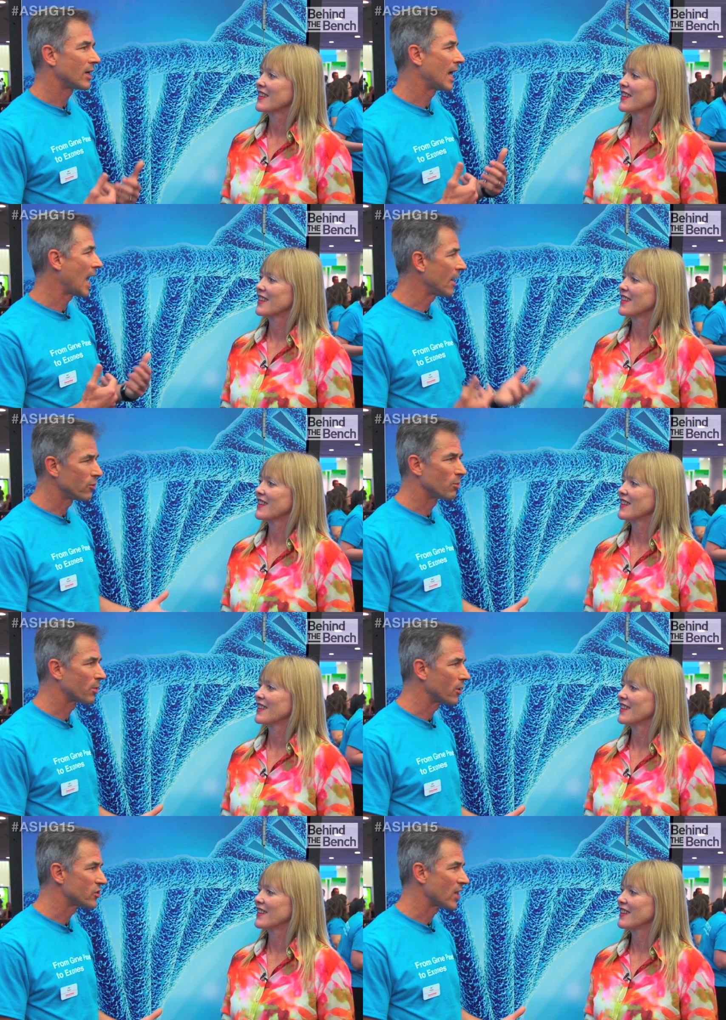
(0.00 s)
Speaker 1: uh, how you
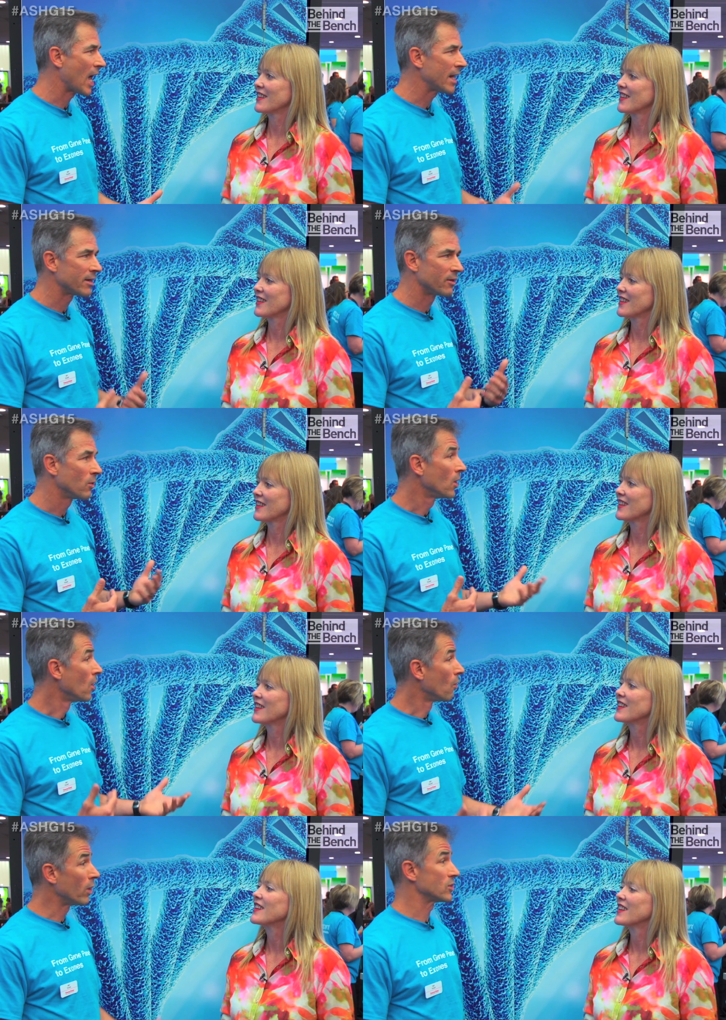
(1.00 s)
approach that and
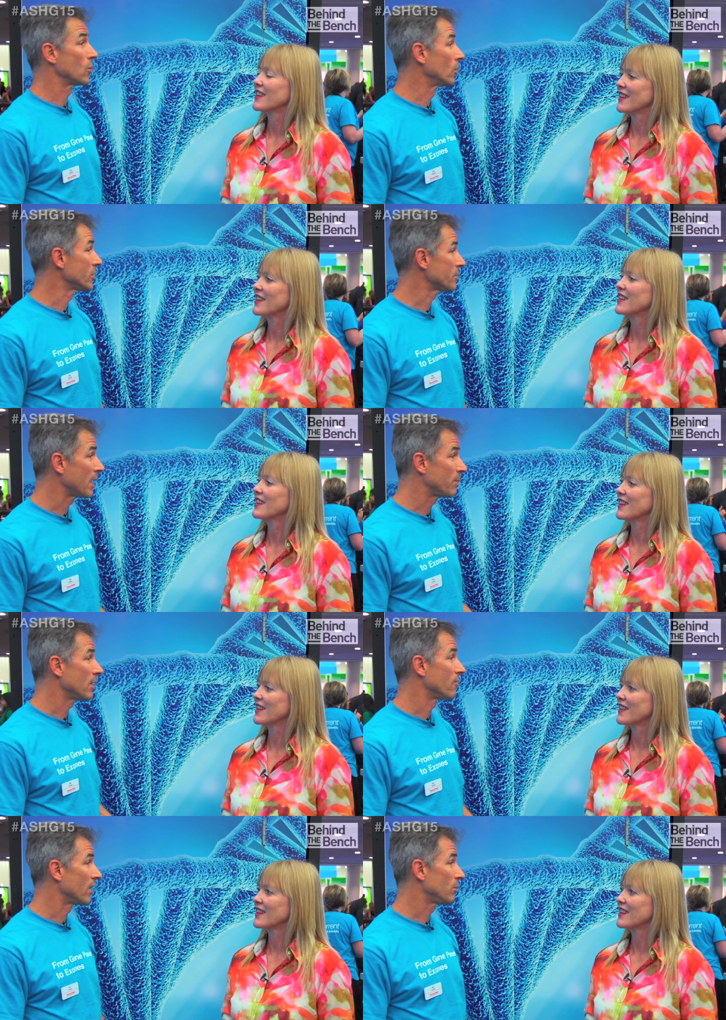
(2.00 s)
what tools might
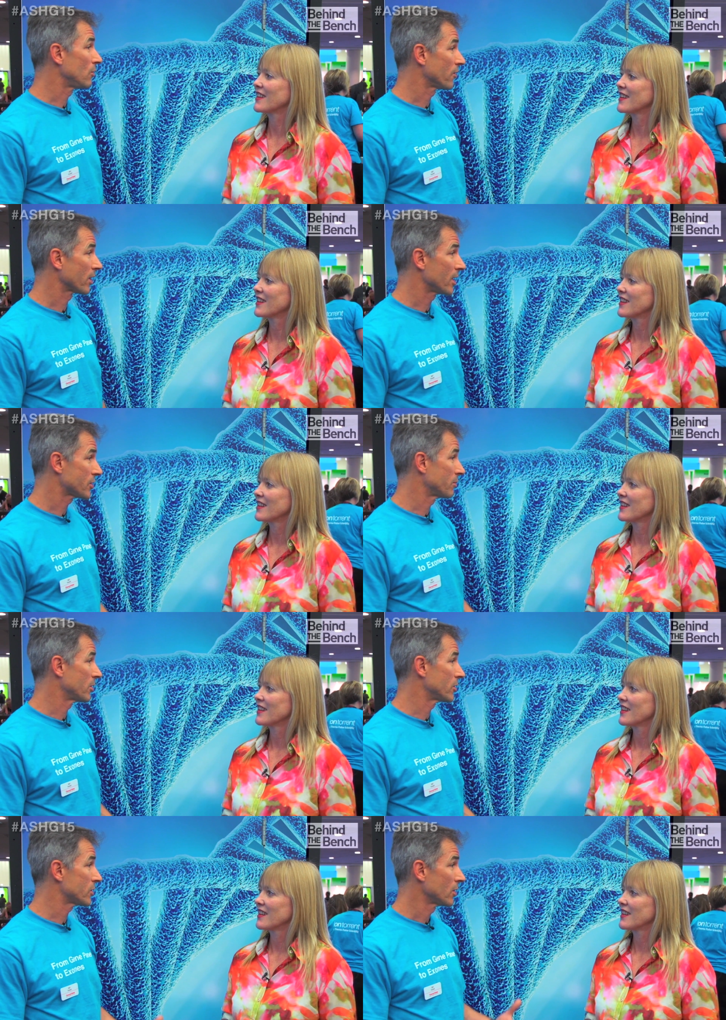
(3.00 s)
be available for
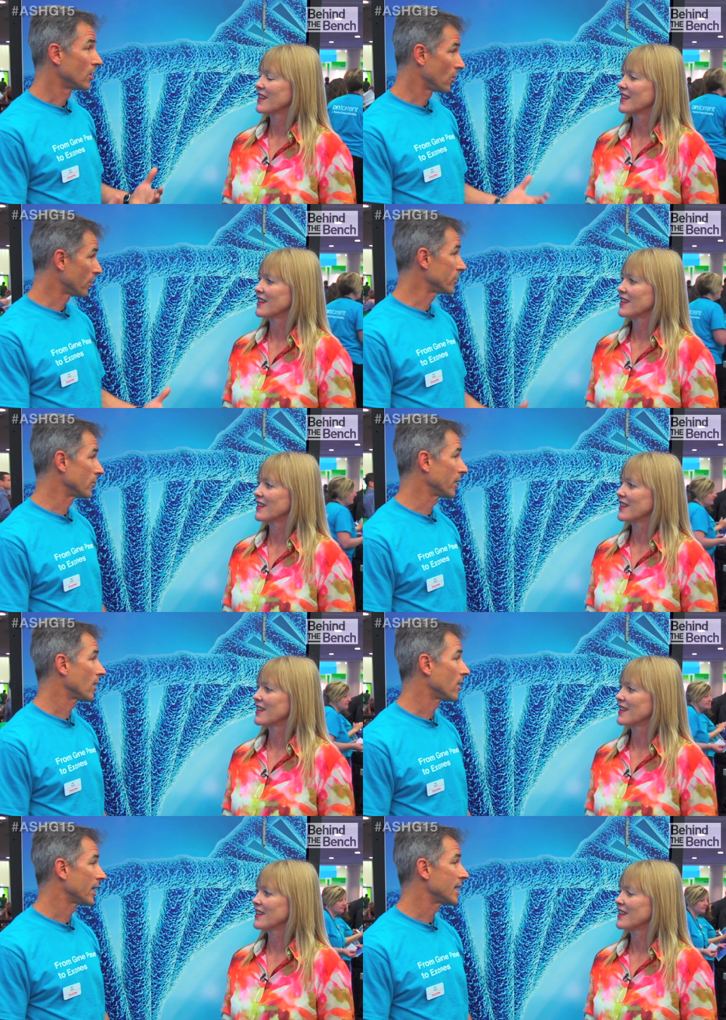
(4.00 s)
customers who are doing
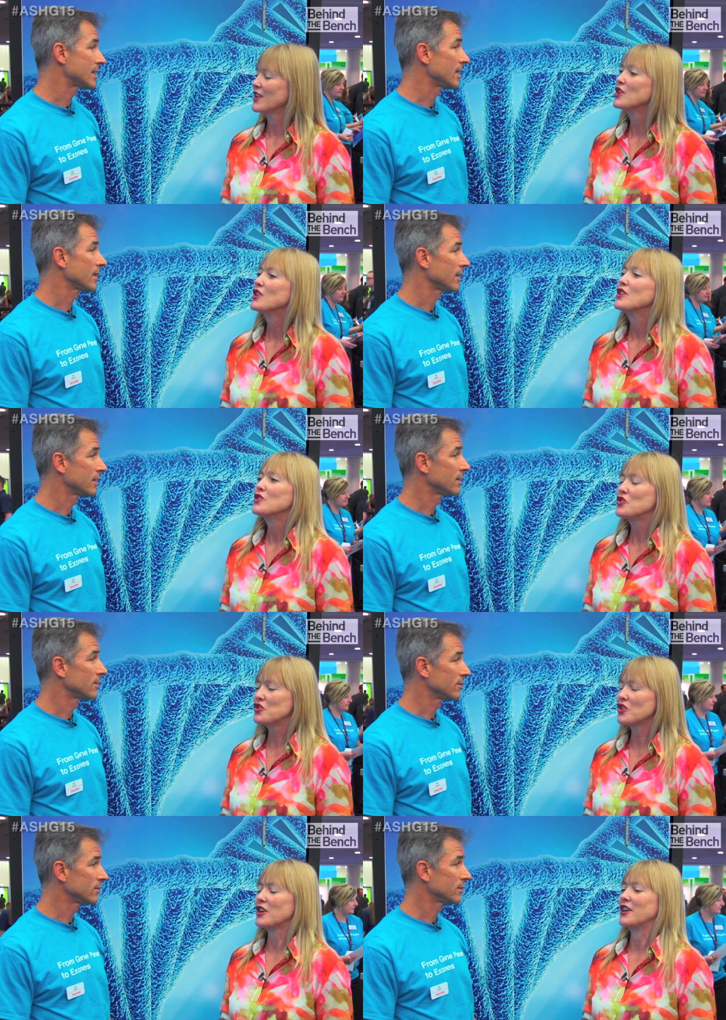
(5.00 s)
RNA-seq?
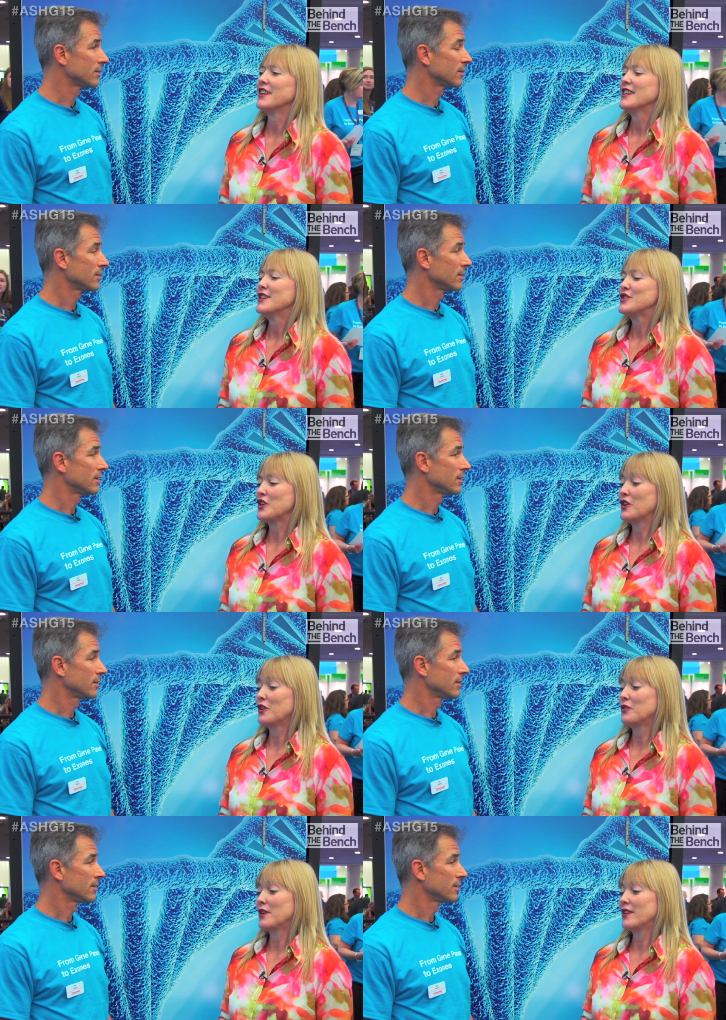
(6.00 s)
Speaker 2: Sure. So
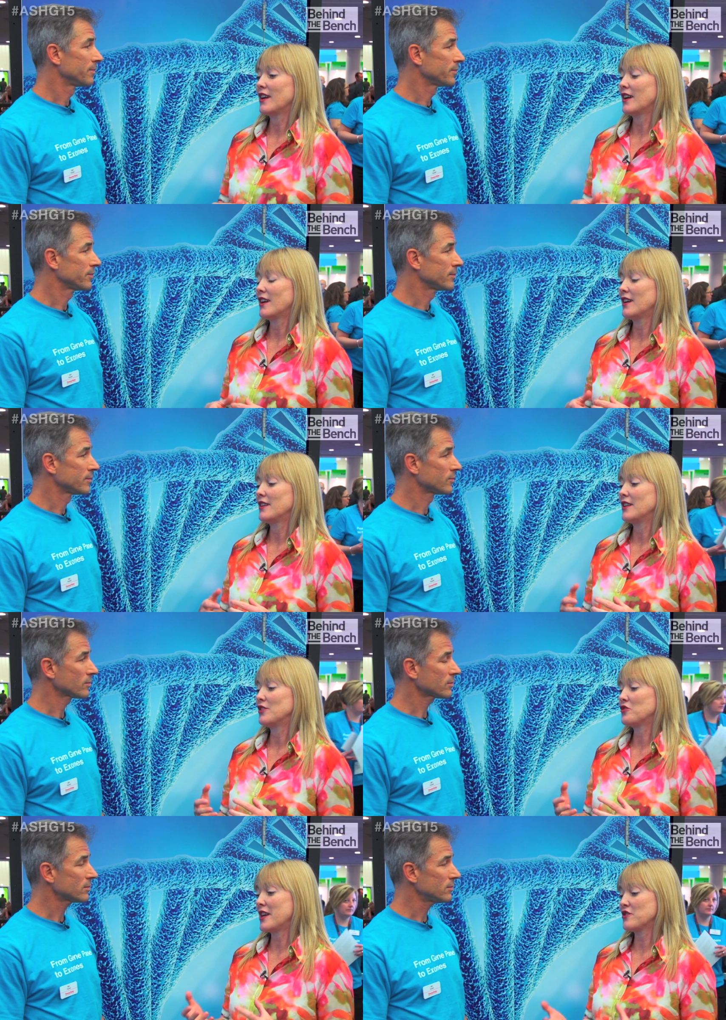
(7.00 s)
the,
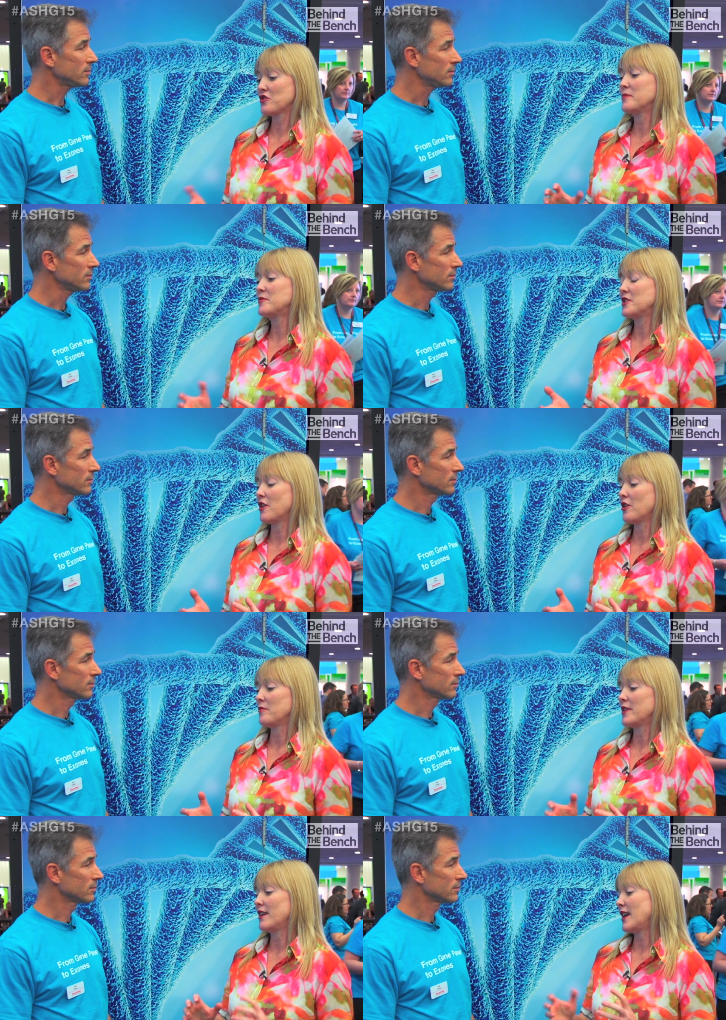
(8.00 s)
the
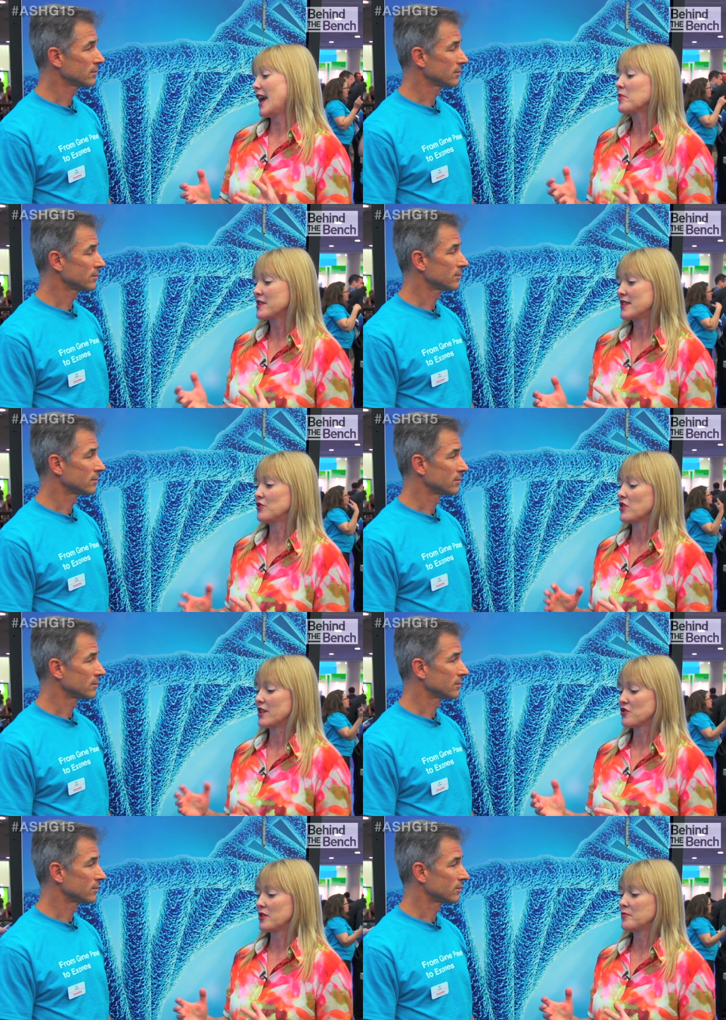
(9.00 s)
transcriptome, the AmpliSeq
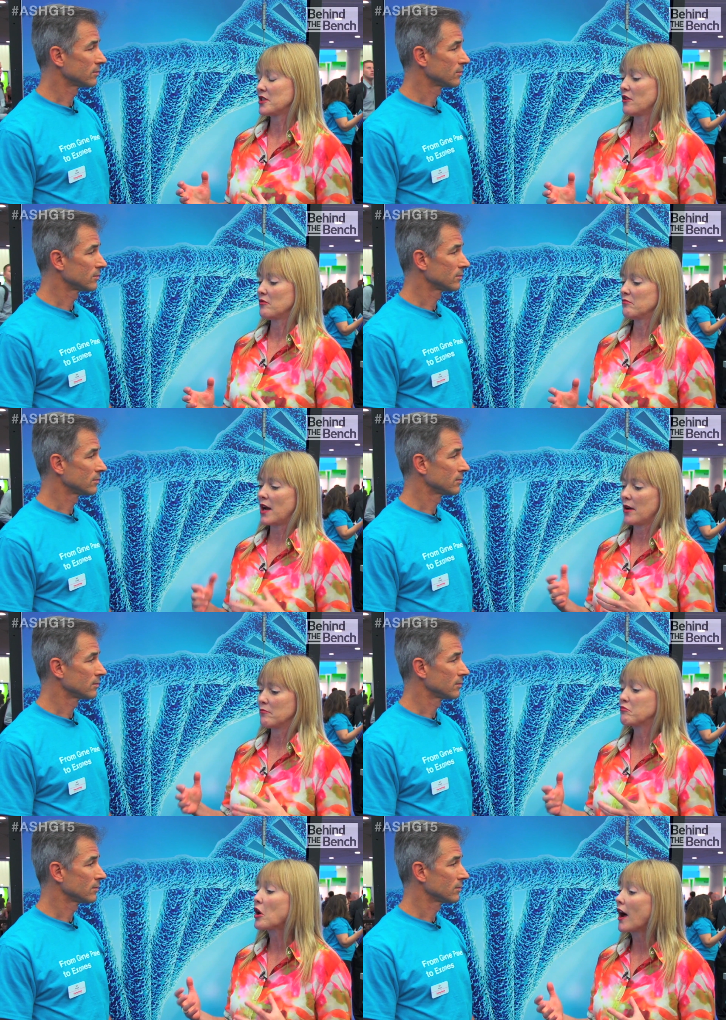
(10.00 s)
transcriptome
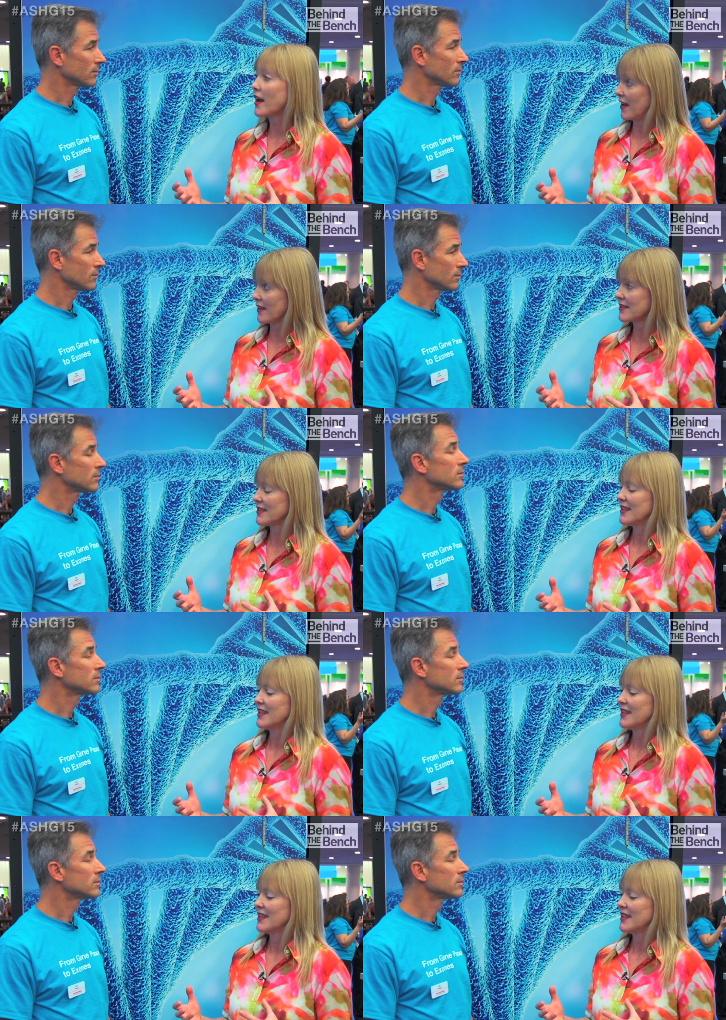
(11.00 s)
um, product